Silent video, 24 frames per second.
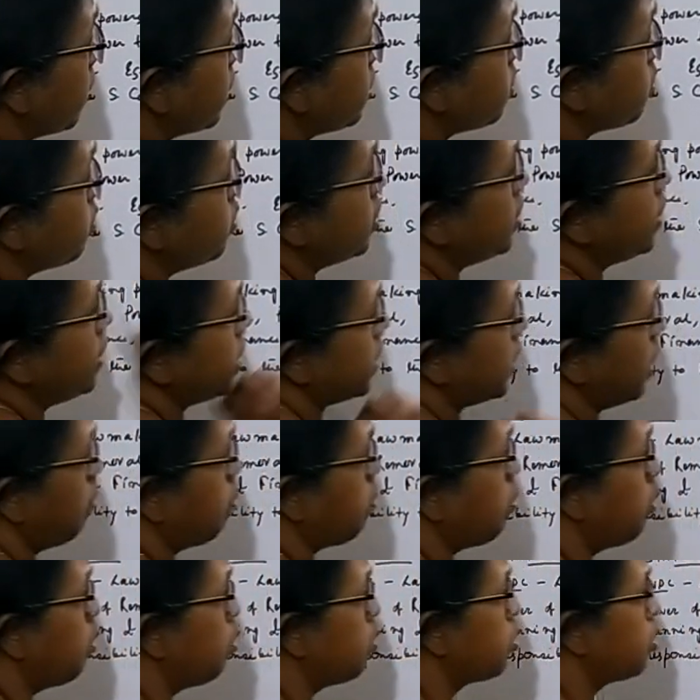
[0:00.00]
majority
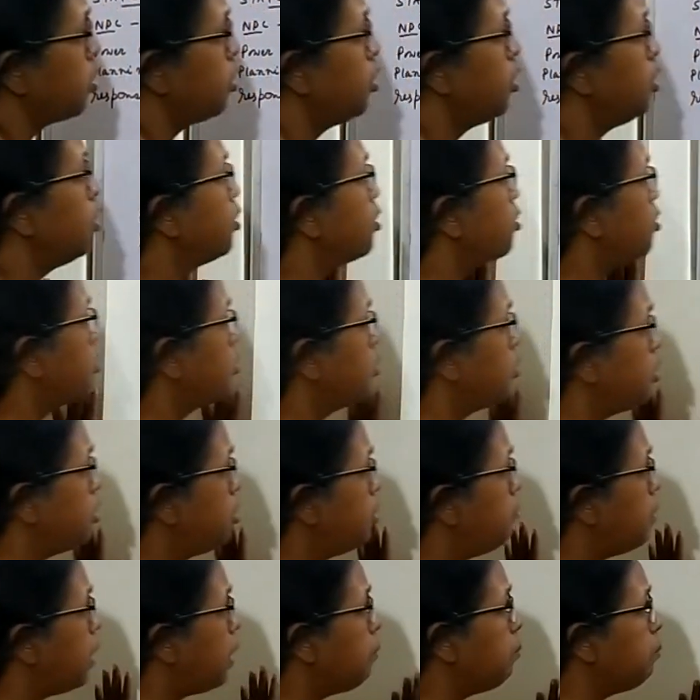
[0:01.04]
support. So you
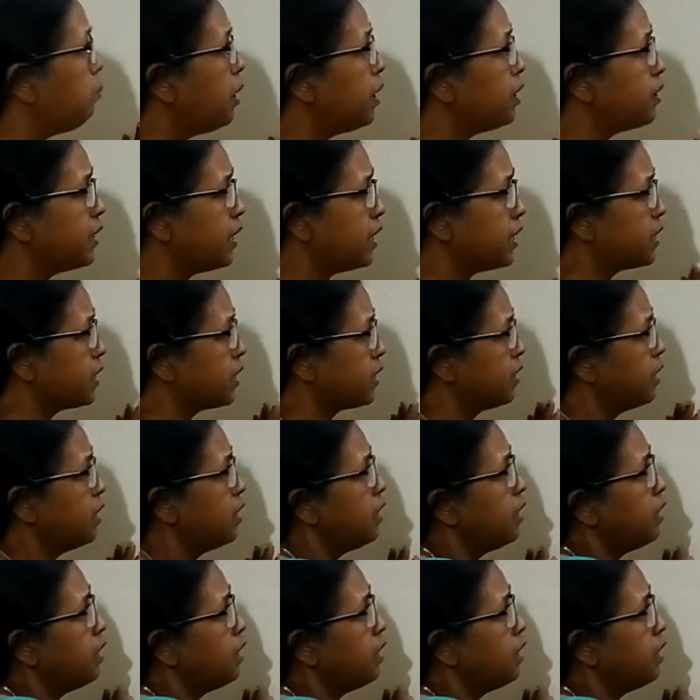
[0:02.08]
remember that